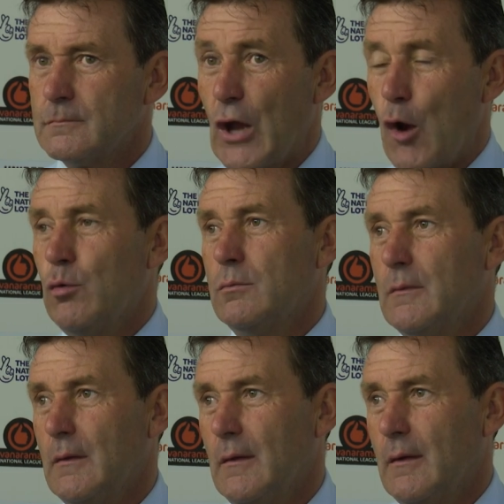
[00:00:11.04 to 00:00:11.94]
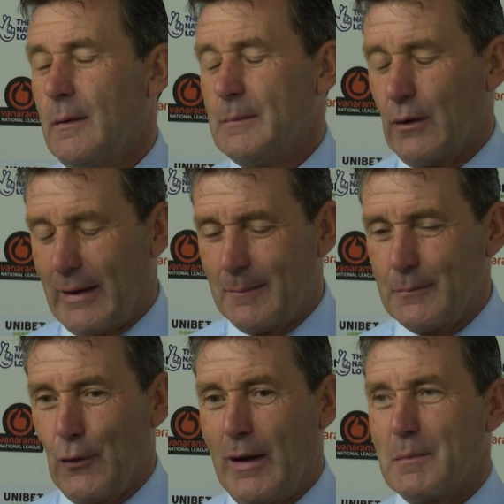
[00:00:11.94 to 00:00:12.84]
No,
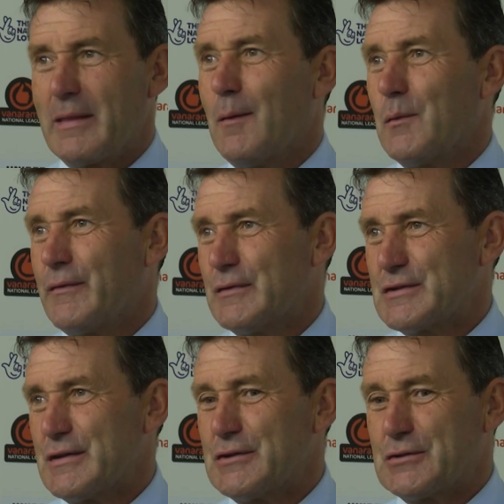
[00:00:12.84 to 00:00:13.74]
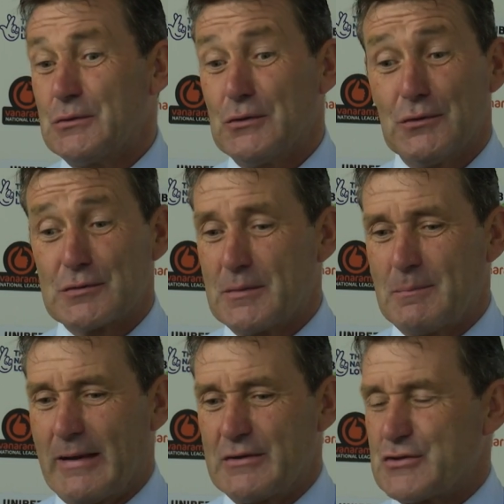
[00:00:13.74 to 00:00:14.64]
I'm not happy that we've conceded two goals with
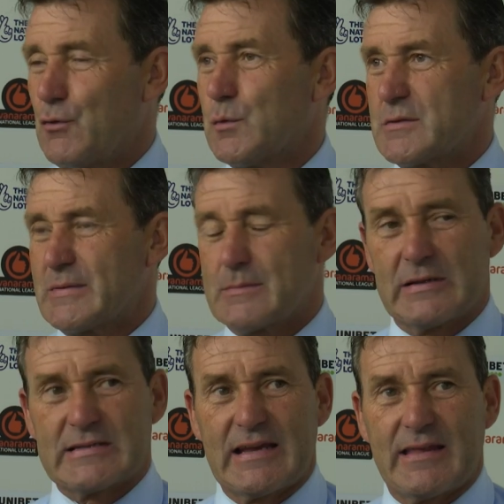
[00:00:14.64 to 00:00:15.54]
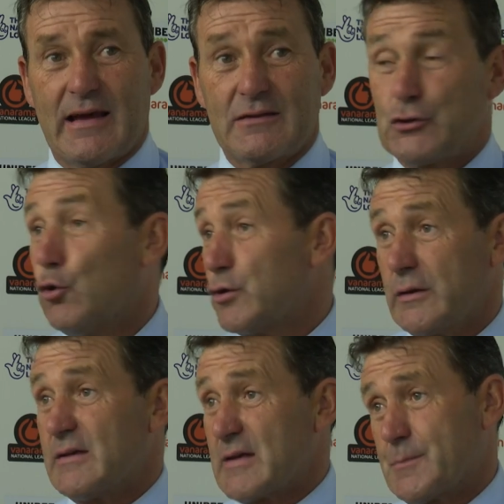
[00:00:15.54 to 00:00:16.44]
manager's orders with this here. That
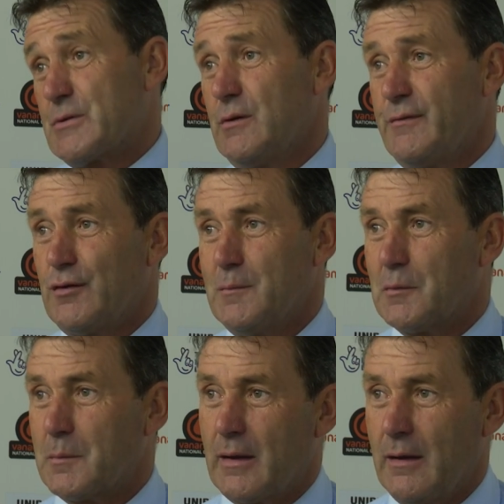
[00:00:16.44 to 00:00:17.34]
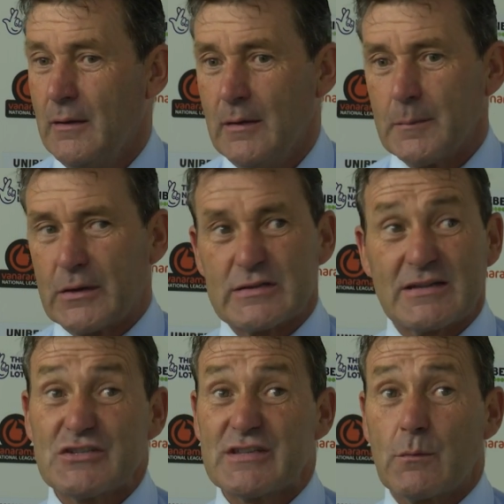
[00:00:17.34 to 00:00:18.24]
Geordie is absolutely fuming up there, because I
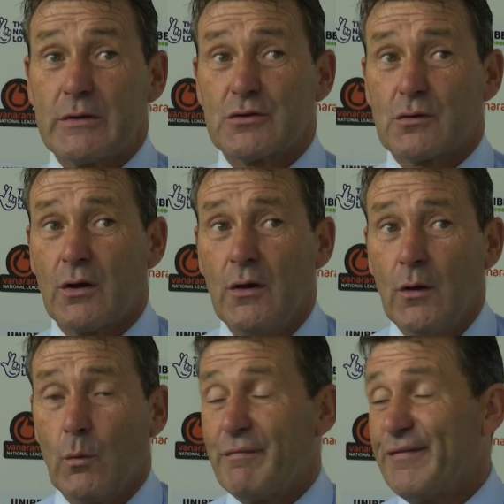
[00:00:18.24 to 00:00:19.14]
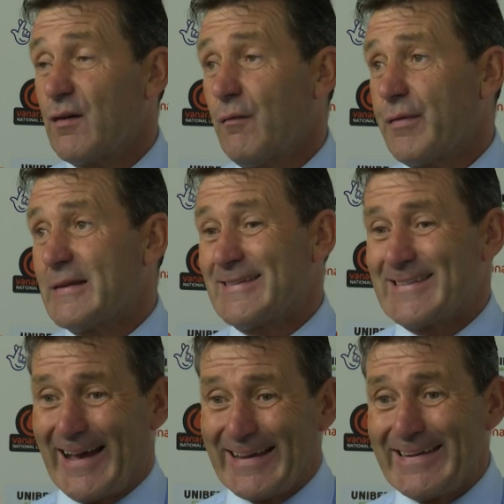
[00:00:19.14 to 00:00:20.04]
just think we took our foot off the
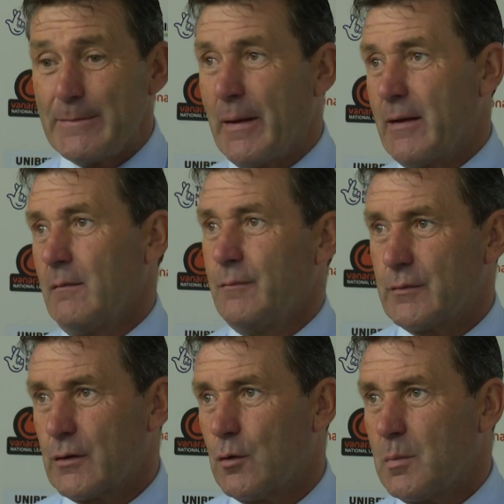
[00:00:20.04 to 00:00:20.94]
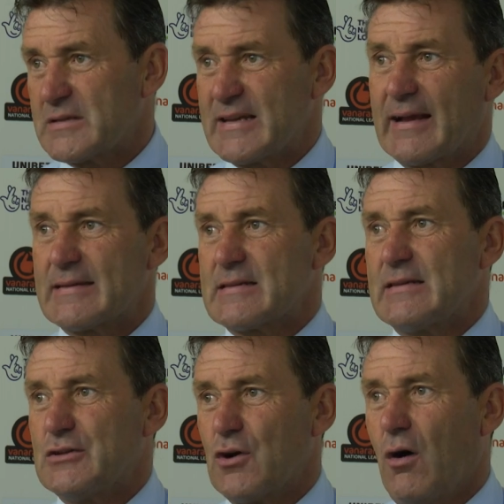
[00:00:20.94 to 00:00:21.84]
tiny pedal for a couple of seconds in
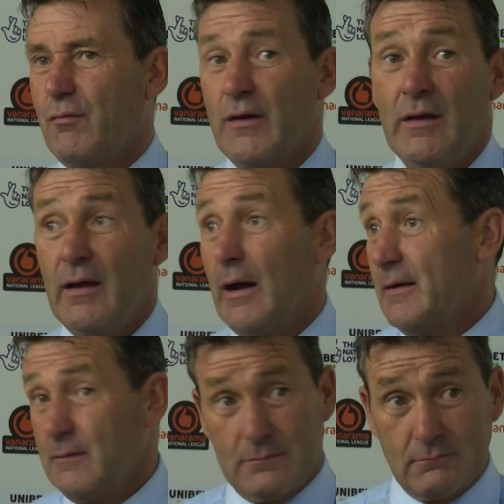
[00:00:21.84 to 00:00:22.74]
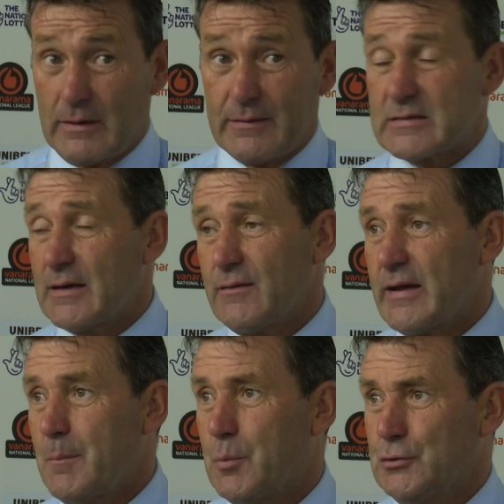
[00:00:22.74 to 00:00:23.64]
each half, and at this level
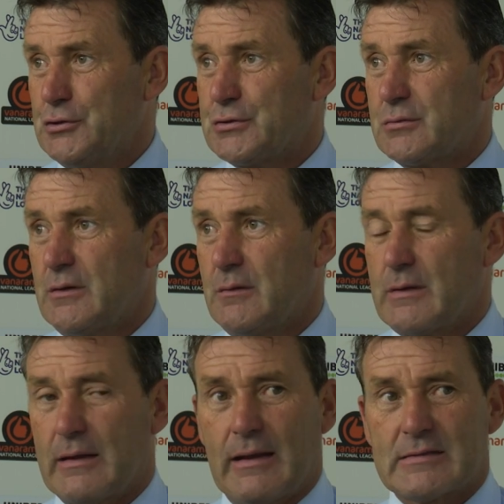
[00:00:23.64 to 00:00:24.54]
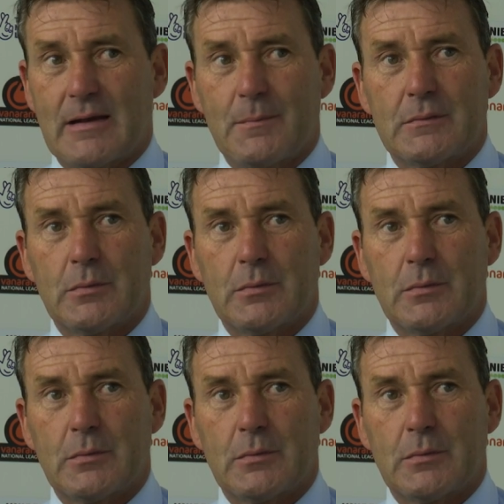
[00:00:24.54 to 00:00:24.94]
you get punished. You know, that's happened.